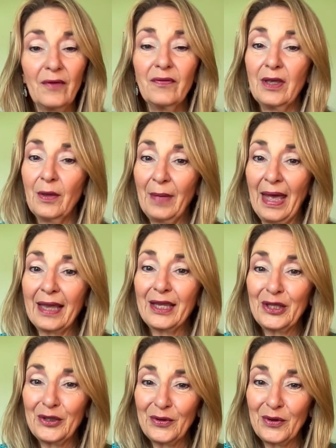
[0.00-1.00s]
of the
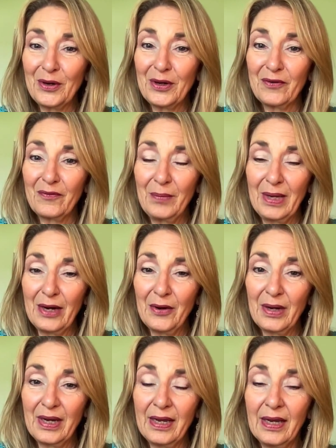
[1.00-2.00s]
Immaculate Heart of
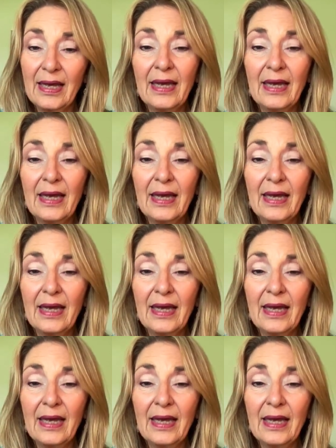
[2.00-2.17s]
Mary.